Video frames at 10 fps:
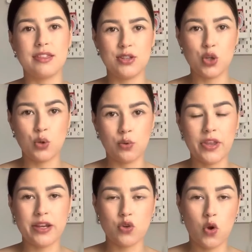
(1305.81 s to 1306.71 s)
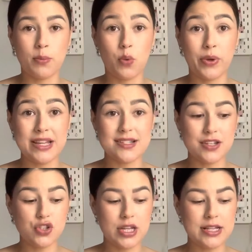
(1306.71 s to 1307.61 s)
you know, like normal
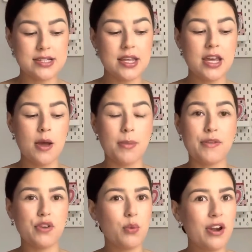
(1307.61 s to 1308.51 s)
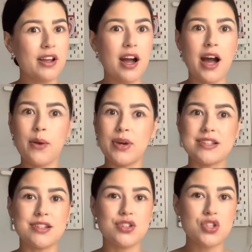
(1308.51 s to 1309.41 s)
waisted jeans, but if you're wearing a
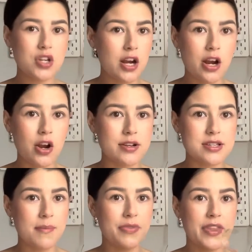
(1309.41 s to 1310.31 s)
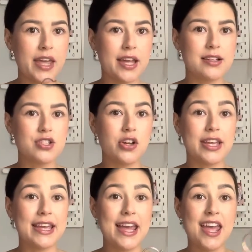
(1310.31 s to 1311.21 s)
high-waisted skirt or something and
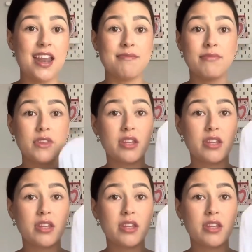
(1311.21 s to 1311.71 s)
tucking it in,